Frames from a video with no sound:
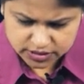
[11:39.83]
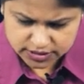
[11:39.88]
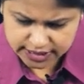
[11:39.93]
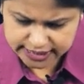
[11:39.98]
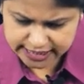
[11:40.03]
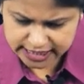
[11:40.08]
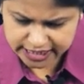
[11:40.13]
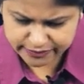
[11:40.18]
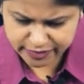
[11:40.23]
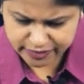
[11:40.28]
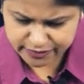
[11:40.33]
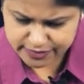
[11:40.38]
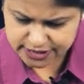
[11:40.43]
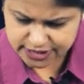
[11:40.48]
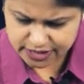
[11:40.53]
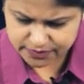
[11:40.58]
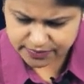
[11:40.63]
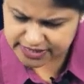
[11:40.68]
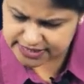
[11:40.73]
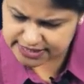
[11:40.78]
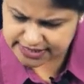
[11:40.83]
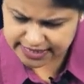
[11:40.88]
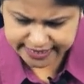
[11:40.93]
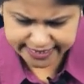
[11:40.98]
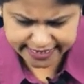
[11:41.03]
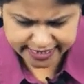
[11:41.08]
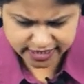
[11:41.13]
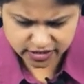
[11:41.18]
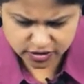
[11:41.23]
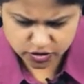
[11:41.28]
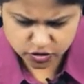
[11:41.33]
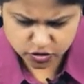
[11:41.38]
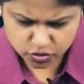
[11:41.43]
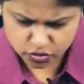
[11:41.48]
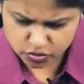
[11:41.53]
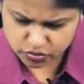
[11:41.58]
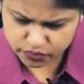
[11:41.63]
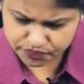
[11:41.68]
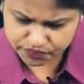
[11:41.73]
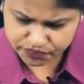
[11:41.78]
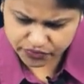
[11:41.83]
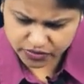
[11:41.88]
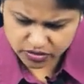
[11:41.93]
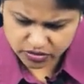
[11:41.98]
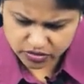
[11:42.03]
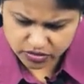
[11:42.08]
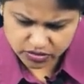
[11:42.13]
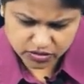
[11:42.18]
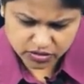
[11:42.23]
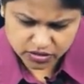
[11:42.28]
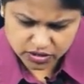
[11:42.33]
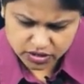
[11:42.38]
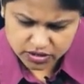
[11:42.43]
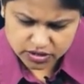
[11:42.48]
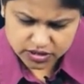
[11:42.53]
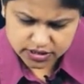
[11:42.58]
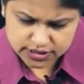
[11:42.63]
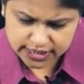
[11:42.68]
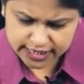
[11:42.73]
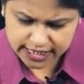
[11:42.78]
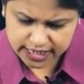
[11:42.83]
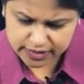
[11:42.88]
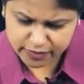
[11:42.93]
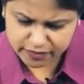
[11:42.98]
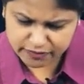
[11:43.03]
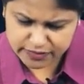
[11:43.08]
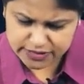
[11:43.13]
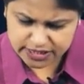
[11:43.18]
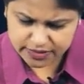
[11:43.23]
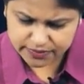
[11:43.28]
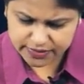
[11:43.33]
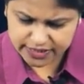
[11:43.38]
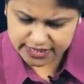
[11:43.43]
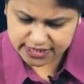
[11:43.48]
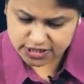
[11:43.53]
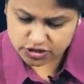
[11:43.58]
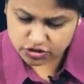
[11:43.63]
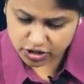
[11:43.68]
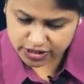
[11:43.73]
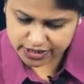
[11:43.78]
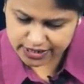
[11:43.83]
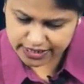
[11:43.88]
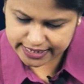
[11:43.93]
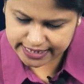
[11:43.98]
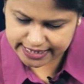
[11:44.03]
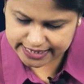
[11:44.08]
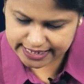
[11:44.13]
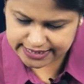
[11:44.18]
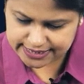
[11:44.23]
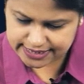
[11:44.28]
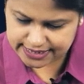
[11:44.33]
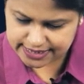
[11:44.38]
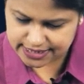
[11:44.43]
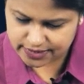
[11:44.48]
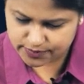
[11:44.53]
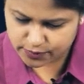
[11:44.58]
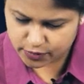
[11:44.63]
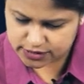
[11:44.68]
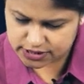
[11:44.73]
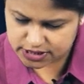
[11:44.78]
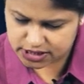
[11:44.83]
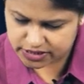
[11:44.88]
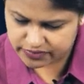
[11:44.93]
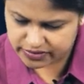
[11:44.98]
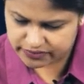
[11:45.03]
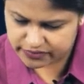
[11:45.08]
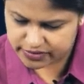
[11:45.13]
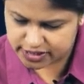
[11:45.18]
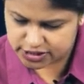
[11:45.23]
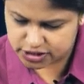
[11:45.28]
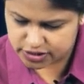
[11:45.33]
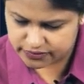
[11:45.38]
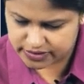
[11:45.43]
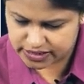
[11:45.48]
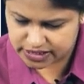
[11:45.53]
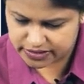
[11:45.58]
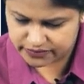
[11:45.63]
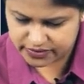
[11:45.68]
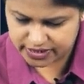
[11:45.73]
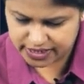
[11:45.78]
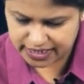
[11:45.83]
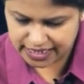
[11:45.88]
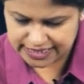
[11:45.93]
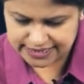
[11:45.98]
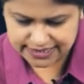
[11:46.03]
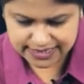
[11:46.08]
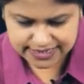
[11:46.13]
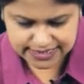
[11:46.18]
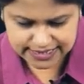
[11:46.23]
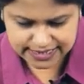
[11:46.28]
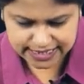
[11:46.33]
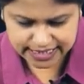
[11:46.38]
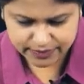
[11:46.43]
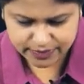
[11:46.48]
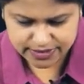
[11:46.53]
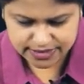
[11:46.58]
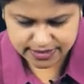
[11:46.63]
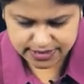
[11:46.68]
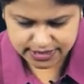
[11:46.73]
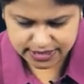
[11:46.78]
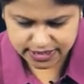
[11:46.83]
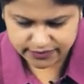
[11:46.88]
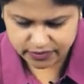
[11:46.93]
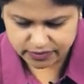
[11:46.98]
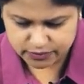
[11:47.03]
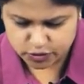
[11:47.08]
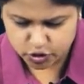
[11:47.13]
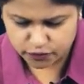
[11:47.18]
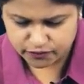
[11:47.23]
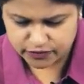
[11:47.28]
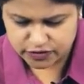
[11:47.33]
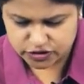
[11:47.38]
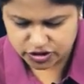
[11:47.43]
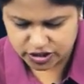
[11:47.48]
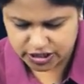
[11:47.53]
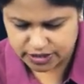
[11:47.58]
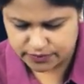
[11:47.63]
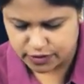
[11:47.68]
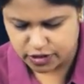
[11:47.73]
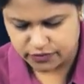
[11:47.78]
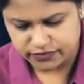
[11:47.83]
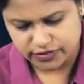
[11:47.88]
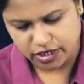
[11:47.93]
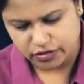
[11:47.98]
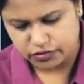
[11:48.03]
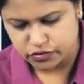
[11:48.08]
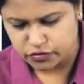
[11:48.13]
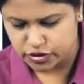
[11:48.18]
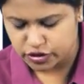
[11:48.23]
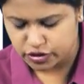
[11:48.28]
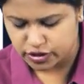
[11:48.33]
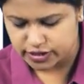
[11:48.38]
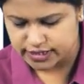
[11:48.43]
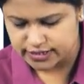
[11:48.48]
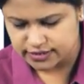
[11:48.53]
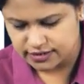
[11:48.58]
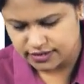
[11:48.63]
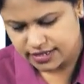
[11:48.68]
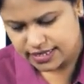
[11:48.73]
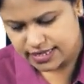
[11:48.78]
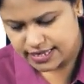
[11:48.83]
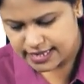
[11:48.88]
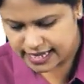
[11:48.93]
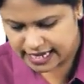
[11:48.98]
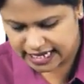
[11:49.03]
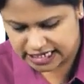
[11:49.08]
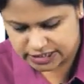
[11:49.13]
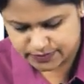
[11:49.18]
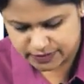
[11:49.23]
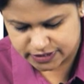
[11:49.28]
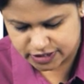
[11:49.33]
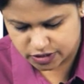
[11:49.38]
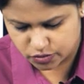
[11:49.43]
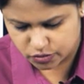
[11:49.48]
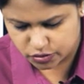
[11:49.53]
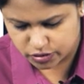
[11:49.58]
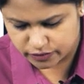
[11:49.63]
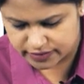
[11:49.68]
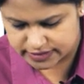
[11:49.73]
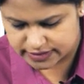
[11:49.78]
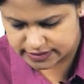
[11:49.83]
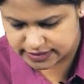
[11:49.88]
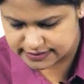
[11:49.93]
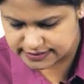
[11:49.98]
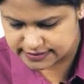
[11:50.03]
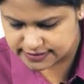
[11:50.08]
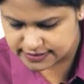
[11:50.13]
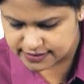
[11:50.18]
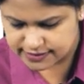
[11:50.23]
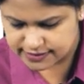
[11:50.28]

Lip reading: the dilemma of Mr. B is correct, no. The dilemma of Mr. B is not correct as it is a positive evidence of delivery as the same is received from the official email of the outgoing auditor as per the Code of Ethics.